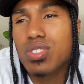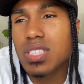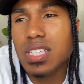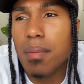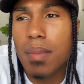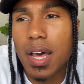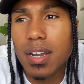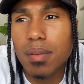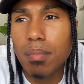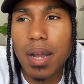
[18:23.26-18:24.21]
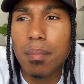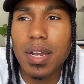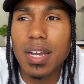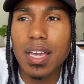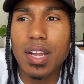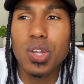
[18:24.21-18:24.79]
it'll cost you the same amount
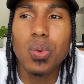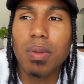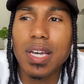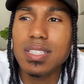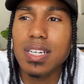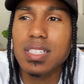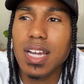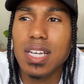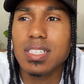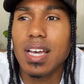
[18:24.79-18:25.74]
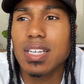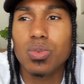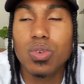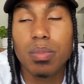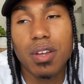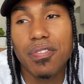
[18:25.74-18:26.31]
of money to get a new PlayStation
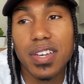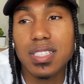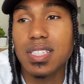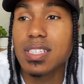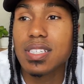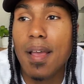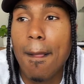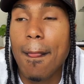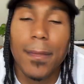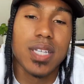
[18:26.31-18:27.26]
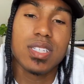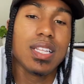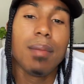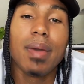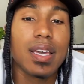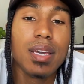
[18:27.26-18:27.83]
as it would be to fix this.
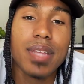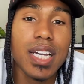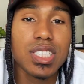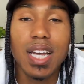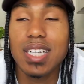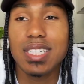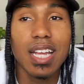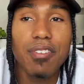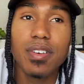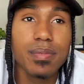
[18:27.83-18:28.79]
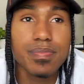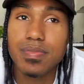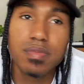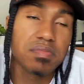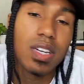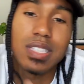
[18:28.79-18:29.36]
And so I was like, man, keep that shit. I just
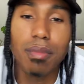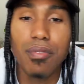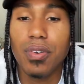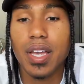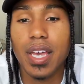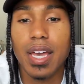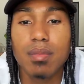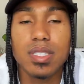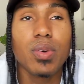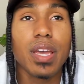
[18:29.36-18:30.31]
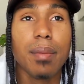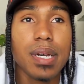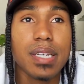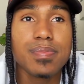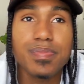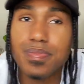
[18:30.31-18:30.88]
left it. I was like, man, fuck games.
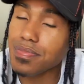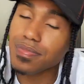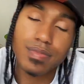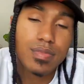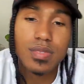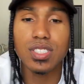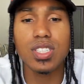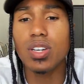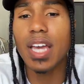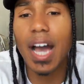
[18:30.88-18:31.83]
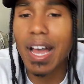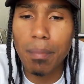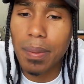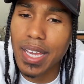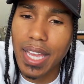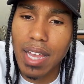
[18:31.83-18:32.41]
I want to get money. So
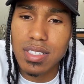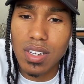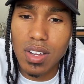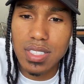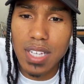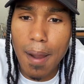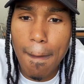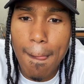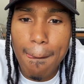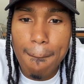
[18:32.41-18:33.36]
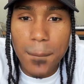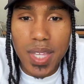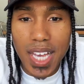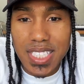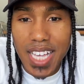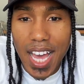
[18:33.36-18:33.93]
yeah, I haven't played games in a long time.
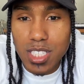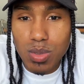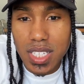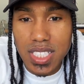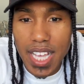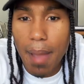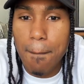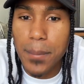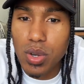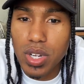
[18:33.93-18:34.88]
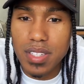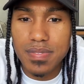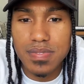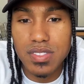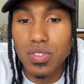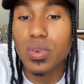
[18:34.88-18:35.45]
Yes, Cali's where it's at.
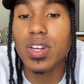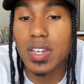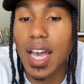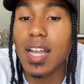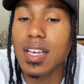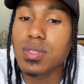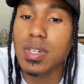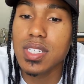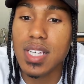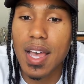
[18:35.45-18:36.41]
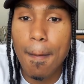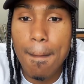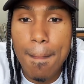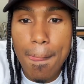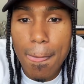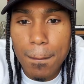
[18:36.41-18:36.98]
Beauty, for real, Cali is where
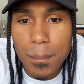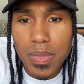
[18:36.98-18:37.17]
it's at.